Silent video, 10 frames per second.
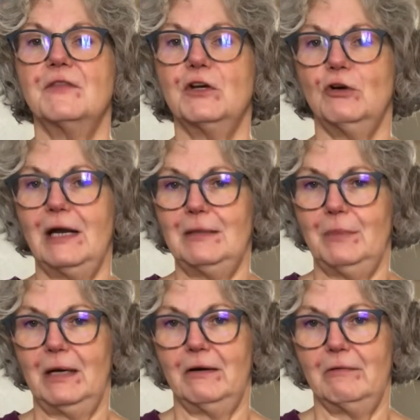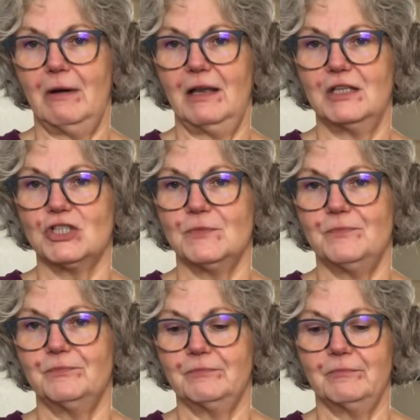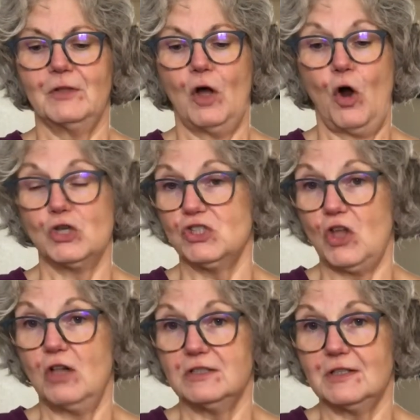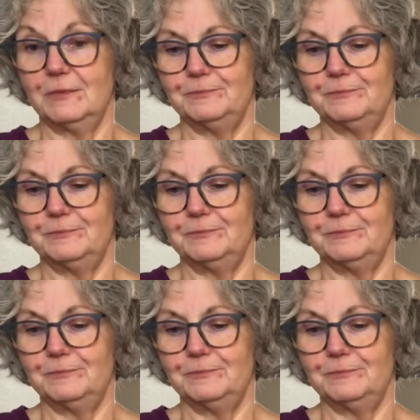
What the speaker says: the cranberry relish or salsa.